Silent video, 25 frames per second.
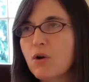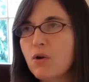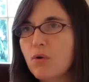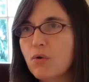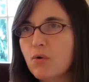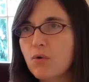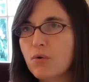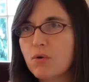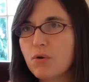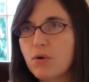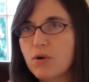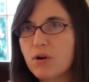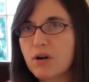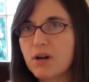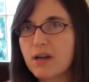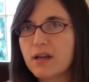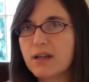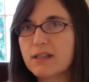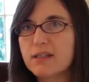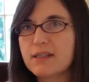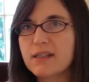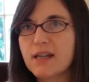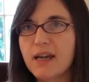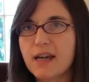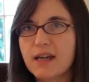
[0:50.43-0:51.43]
or
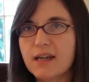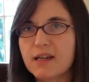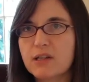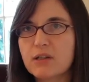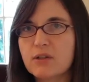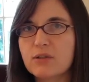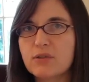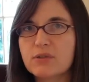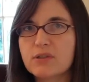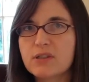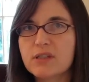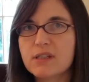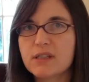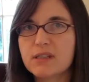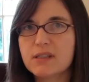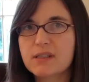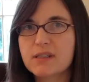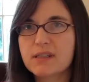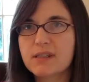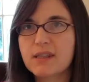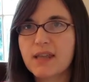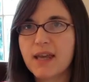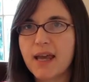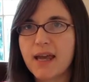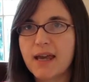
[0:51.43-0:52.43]
a diagnosis
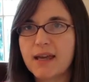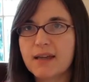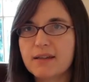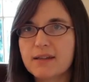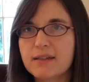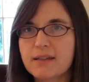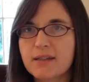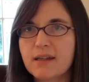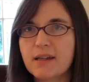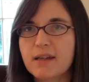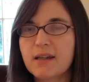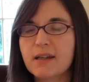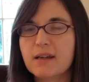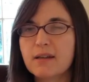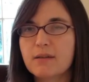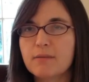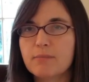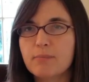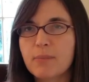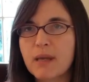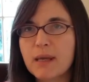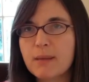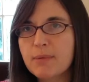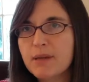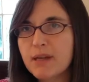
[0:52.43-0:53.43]
that
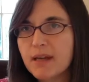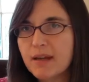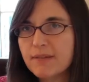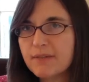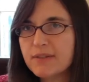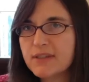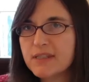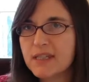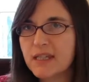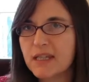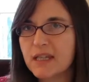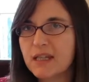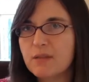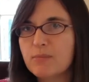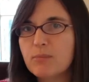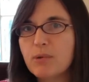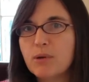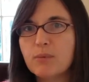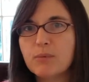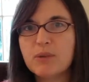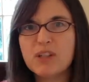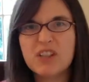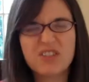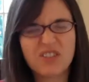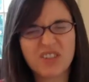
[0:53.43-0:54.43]
maybe I've seen
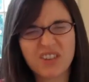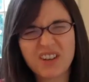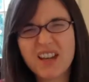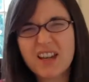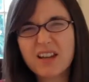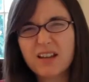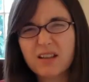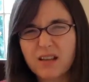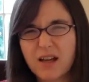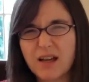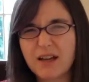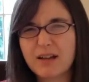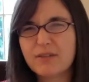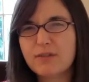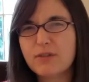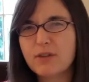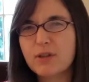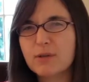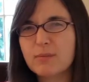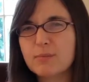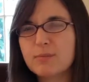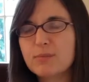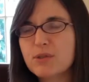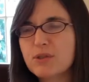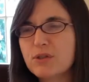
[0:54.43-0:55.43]
but we don't get a lot of
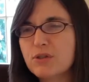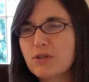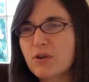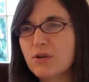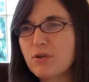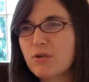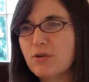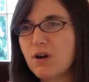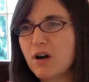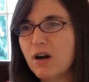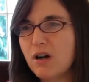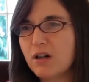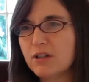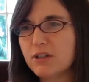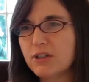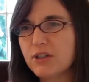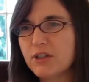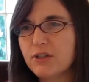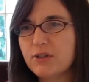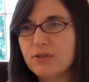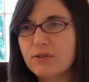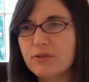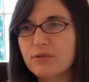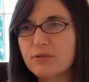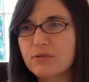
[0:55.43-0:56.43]
them, so I'll
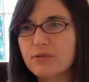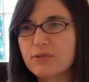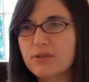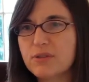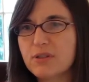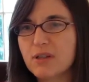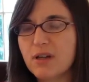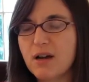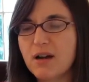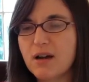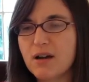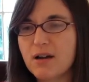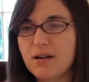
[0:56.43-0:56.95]
use